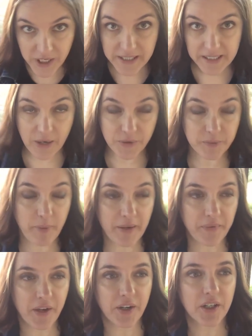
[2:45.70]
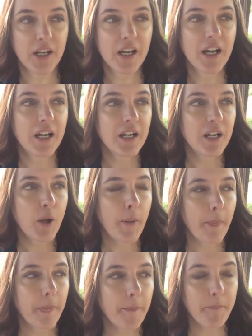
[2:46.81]
nice house back there.
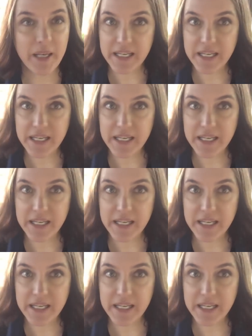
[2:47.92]
But